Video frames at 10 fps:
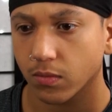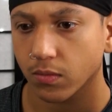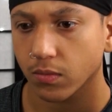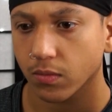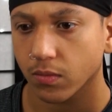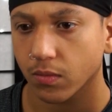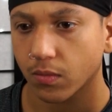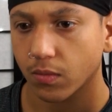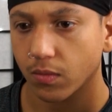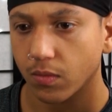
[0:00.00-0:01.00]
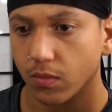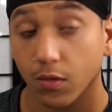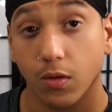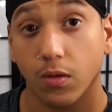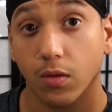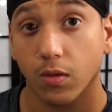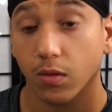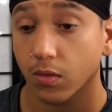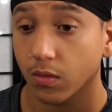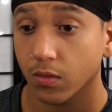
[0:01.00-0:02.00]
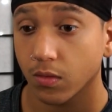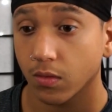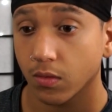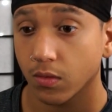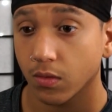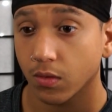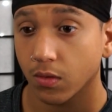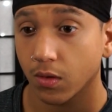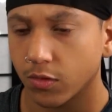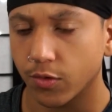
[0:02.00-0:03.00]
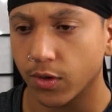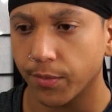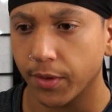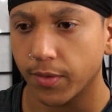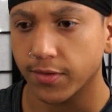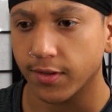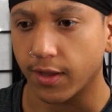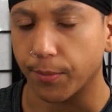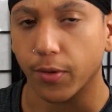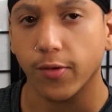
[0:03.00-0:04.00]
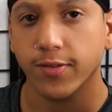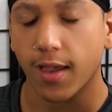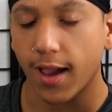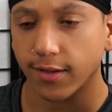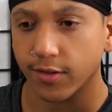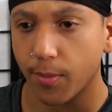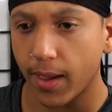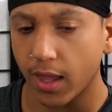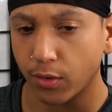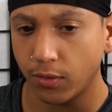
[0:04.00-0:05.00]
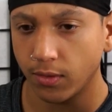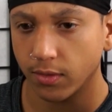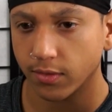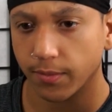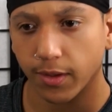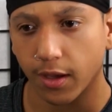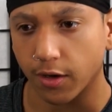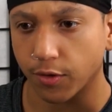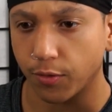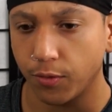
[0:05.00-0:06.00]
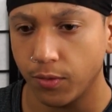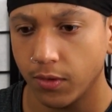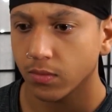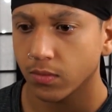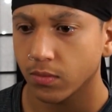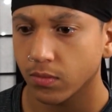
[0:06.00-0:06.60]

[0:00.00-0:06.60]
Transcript: fate of us Eldians. I'll slaughter every one of them. So we're gonna be able to see like both sides of the battle. It's gonna be kind of cool. Looks cool, right?